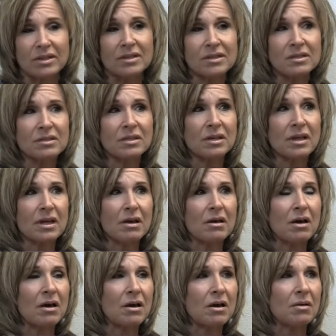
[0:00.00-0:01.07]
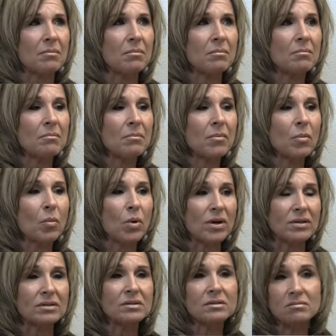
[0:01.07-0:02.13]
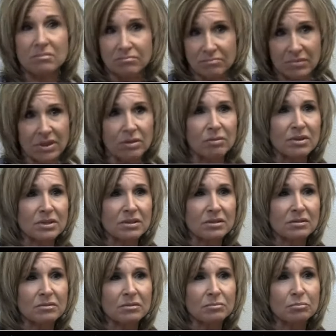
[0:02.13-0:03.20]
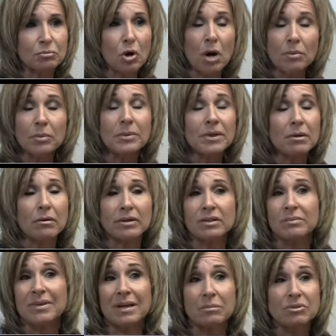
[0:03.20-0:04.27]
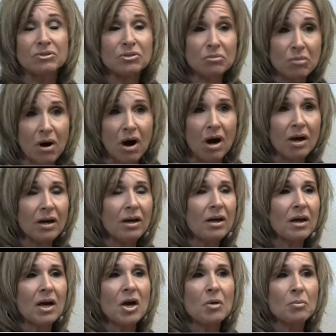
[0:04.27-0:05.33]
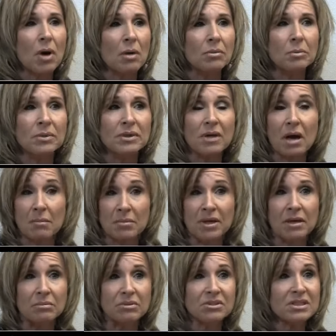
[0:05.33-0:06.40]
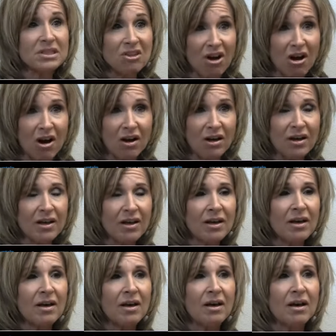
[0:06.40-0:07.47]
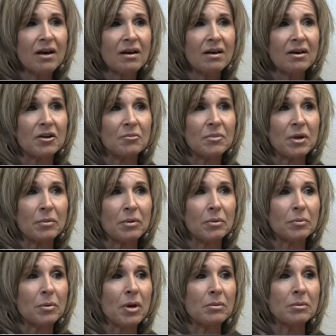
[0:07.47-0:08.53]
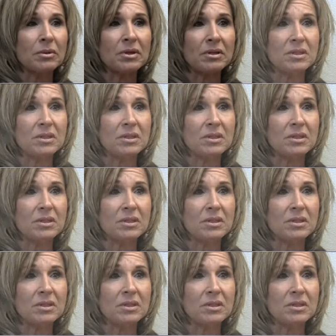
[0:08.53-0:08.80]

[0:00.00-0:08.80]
us was he wasn't probably going to be able to walk, probably not be able to talk. That we would probably